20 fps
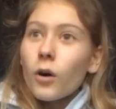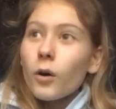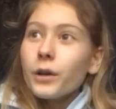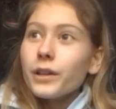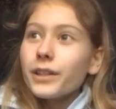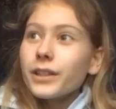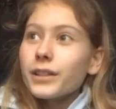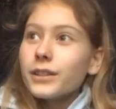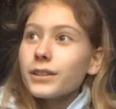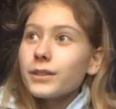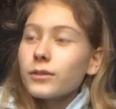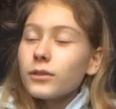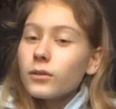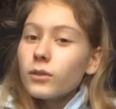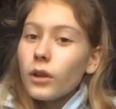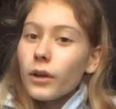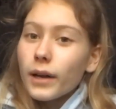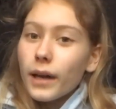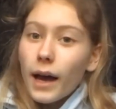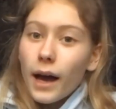or you can
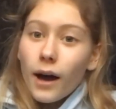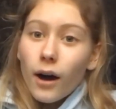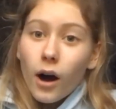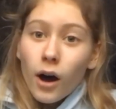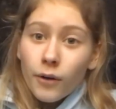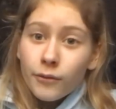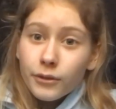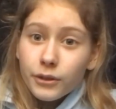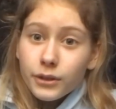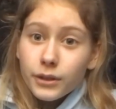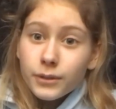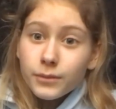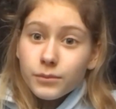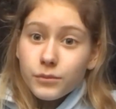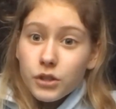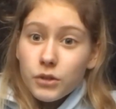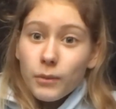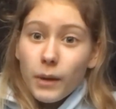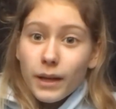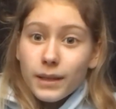look at other
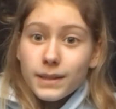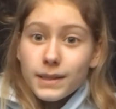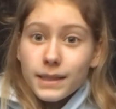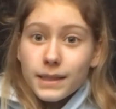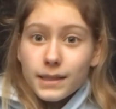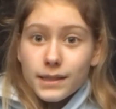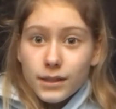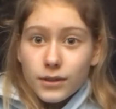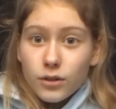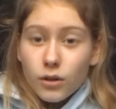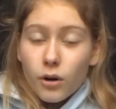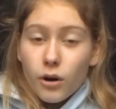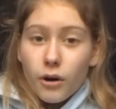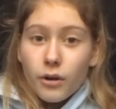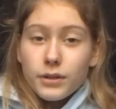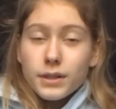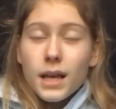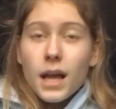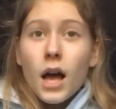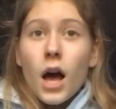gymnastics
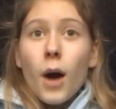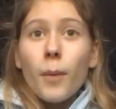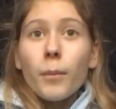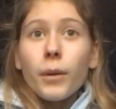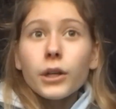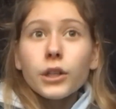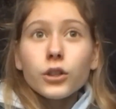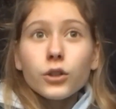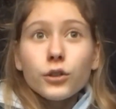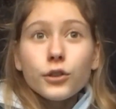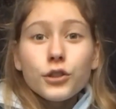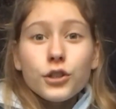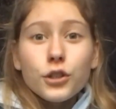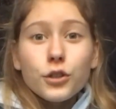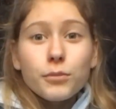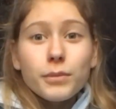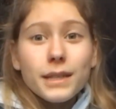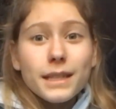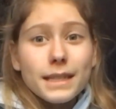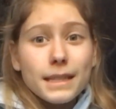tutorials, but
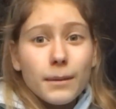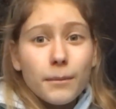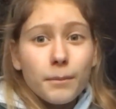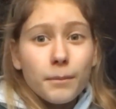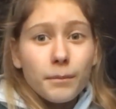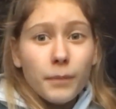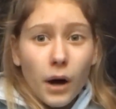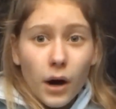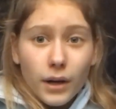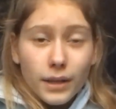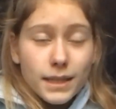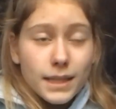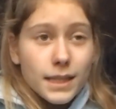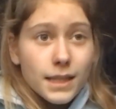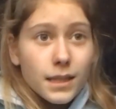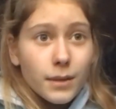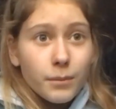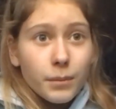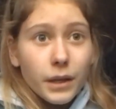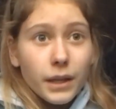YouTube is a
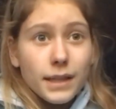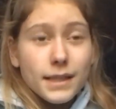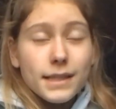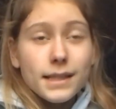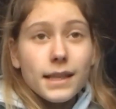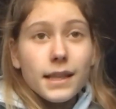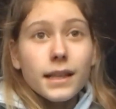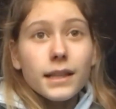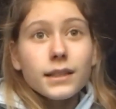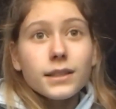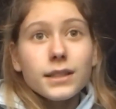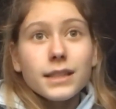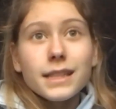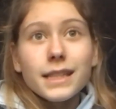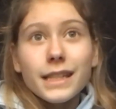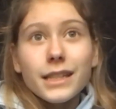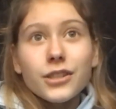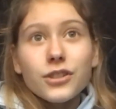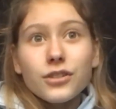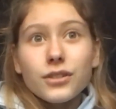must, because to
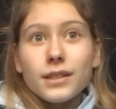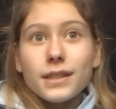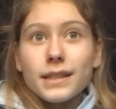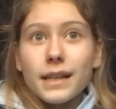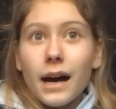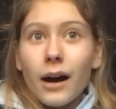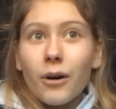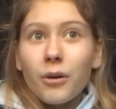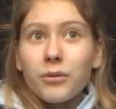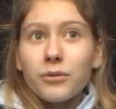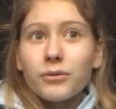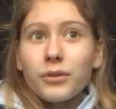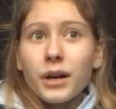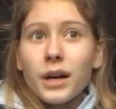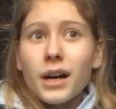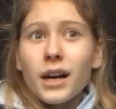teach yourself,